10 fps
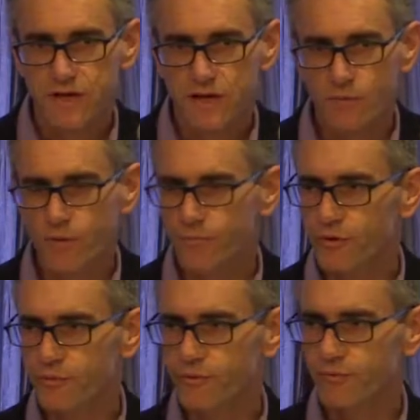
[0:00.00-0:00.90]
And at one
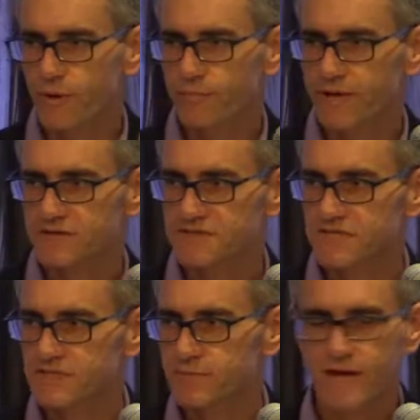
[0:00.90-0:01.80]
point we were pumping out
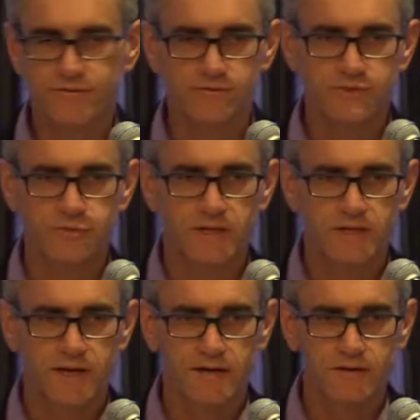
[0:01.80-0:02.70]
60 bathrooms a
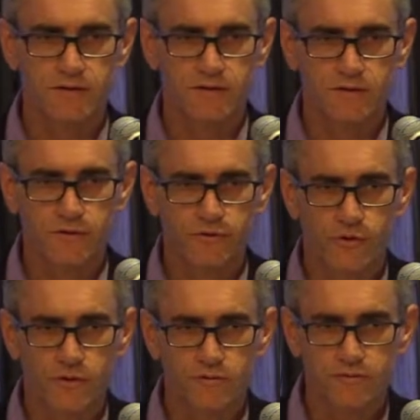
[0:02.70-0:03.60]
week out of the
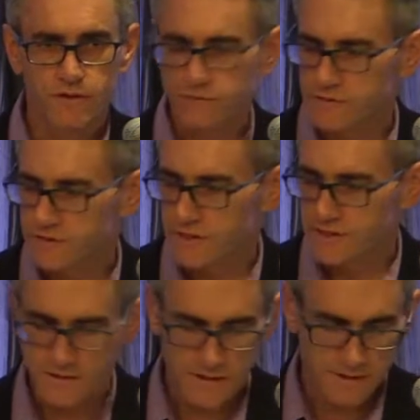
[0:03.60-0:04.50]
door to go to
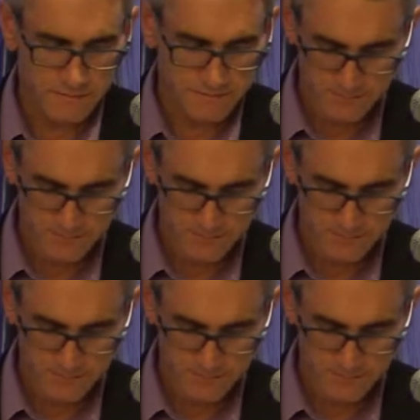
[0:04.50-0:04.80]
site there.